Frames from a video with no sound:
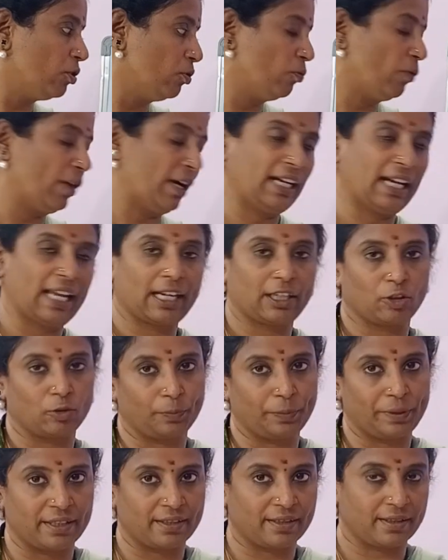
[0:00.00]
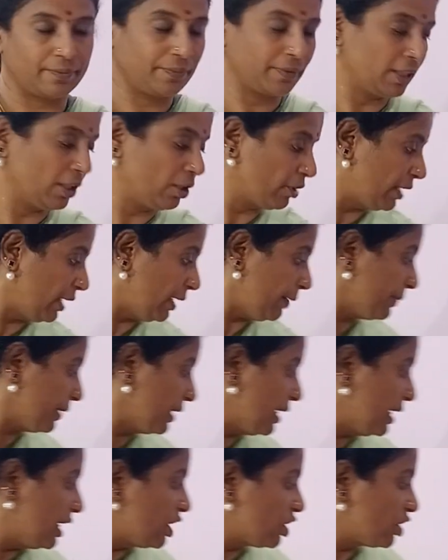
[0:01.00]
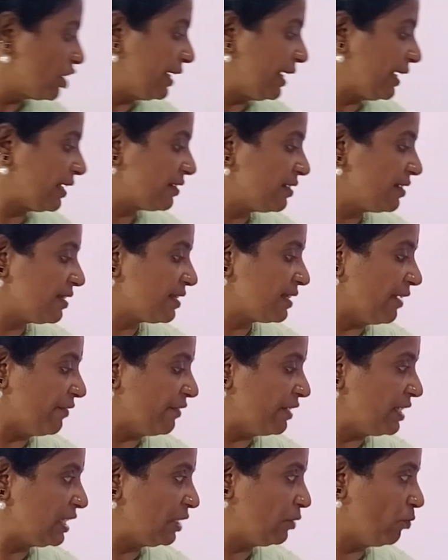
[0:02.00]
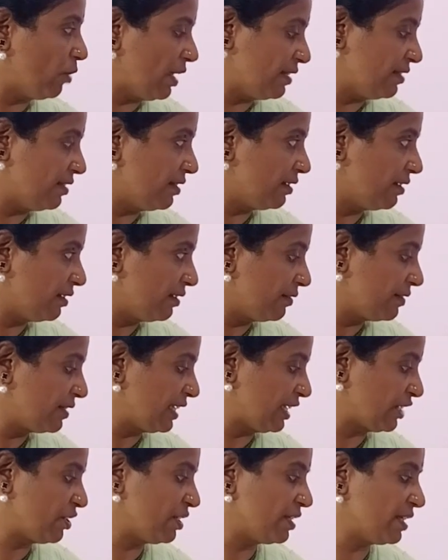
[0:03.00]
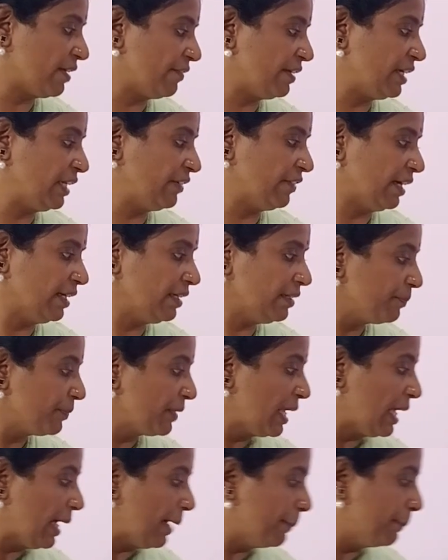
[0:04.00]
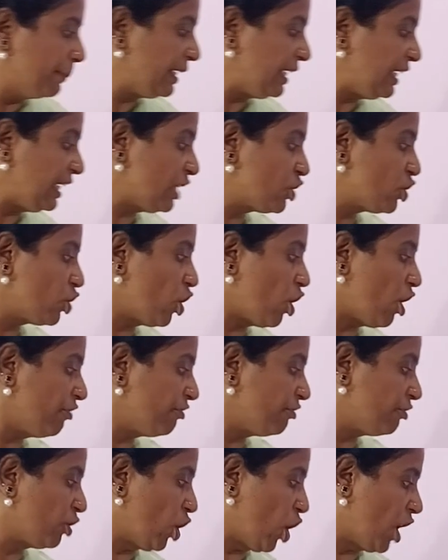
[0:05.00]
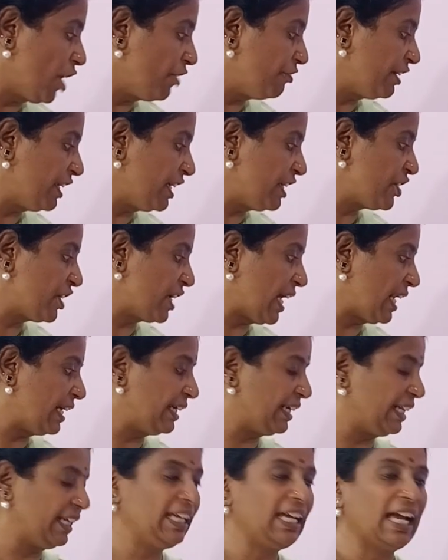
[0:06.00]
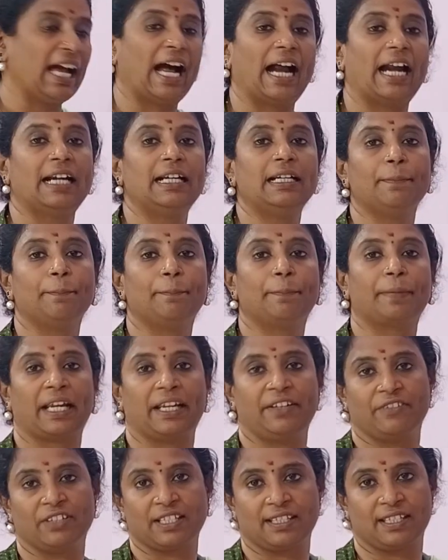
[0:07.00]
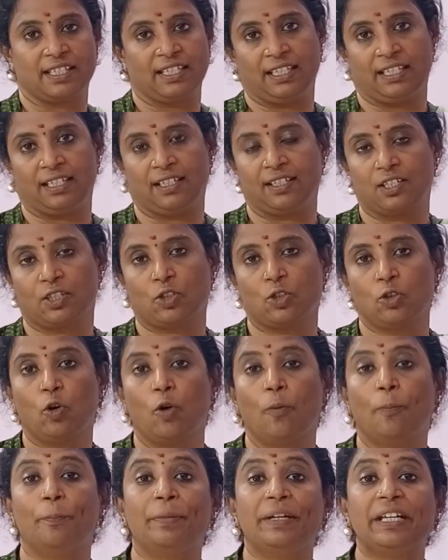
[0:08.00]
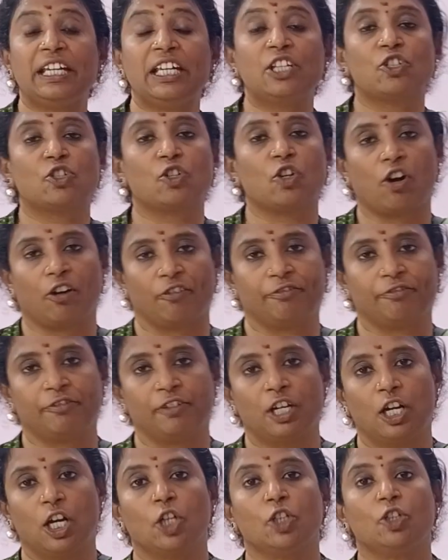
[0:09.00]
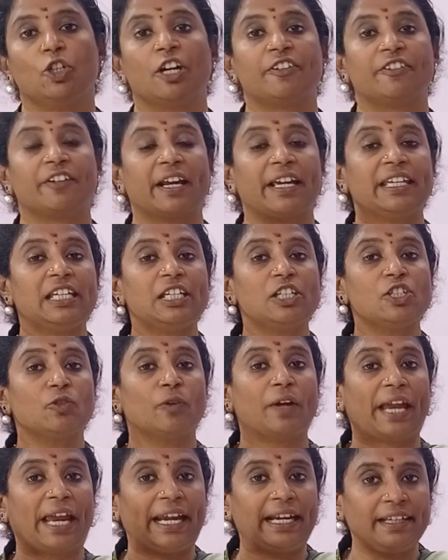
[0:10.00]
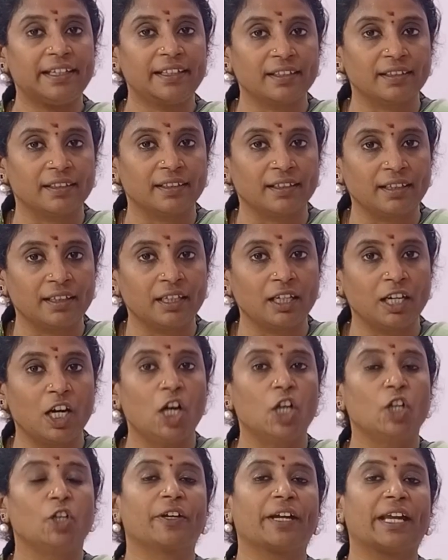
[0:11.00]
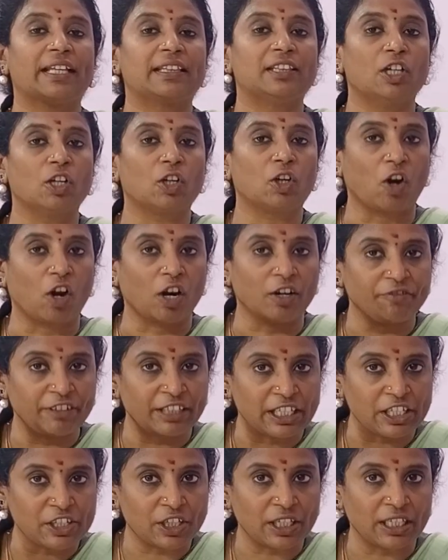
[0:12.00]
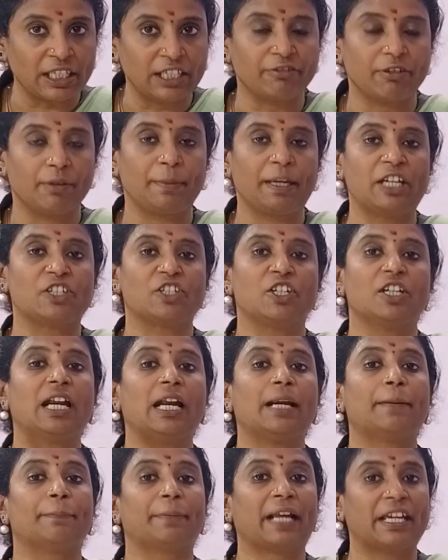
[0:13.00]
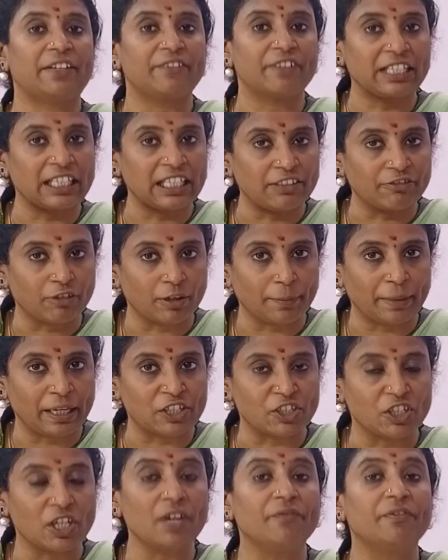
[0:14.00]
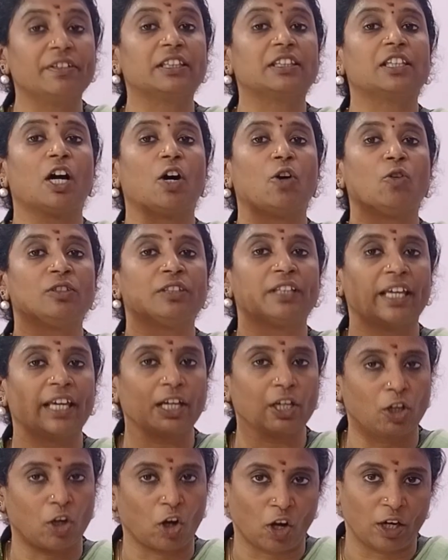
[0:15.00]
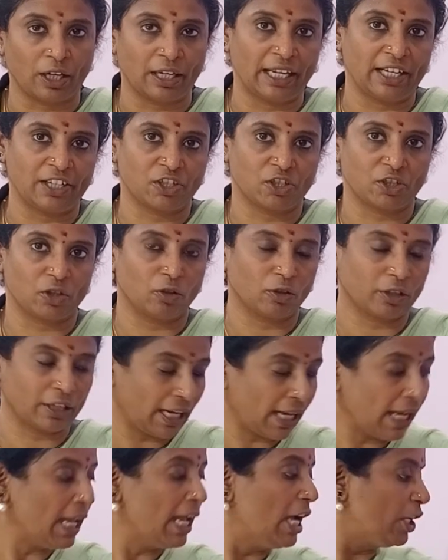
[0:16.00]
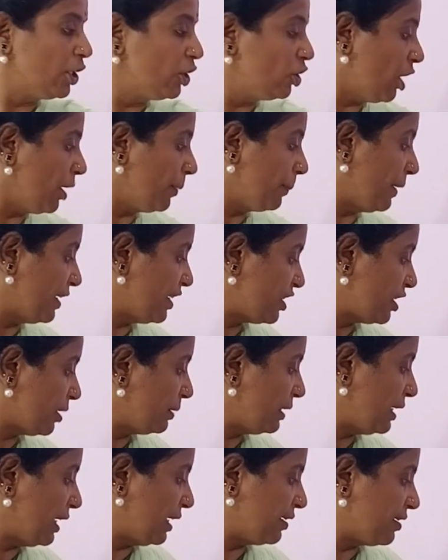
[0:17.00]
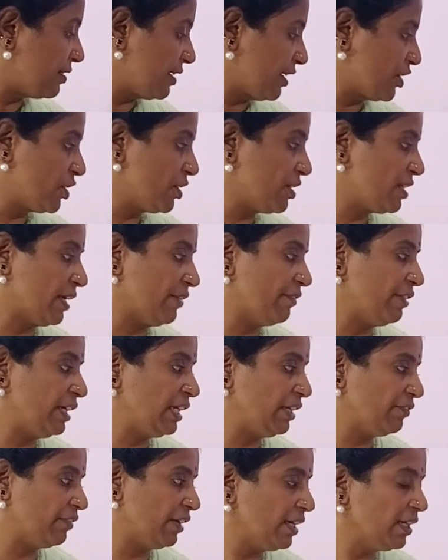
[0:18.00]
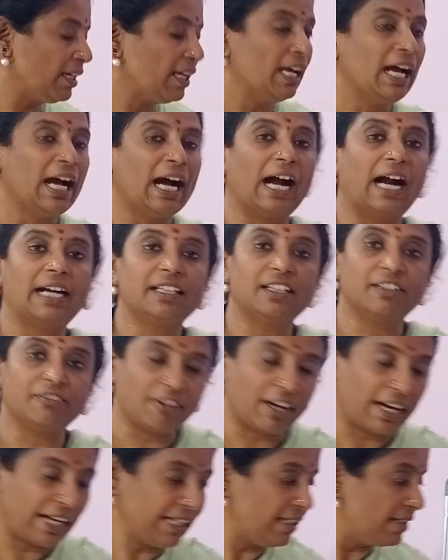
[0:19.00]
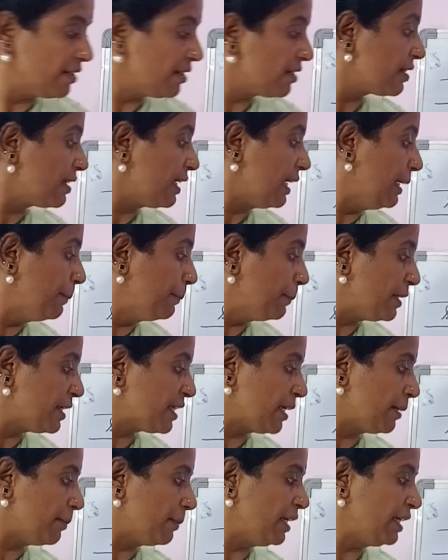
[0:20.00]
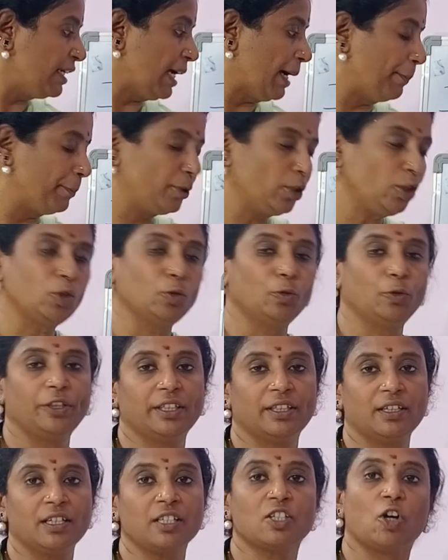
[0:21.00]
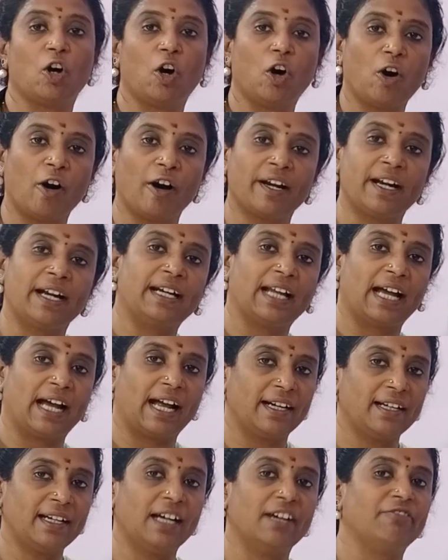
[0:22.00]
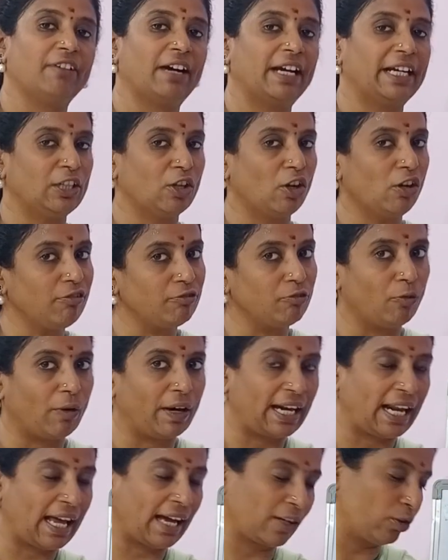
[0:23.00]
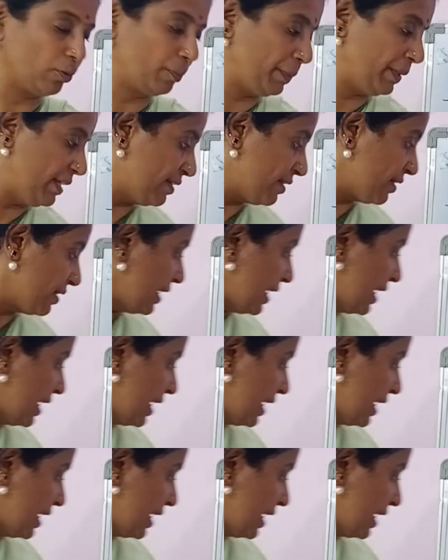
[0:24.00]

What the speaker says: 1 lakh rupees. Okay. So next is 71, section 71, breach of confidentiality and privacy. So breach of, you are trying to enter to get the confidential information and private information without their knowledge. Okay, you are punishable under section 71 and the fine is imprisonment up to 2 years or and a fine of 1 lakh rupees.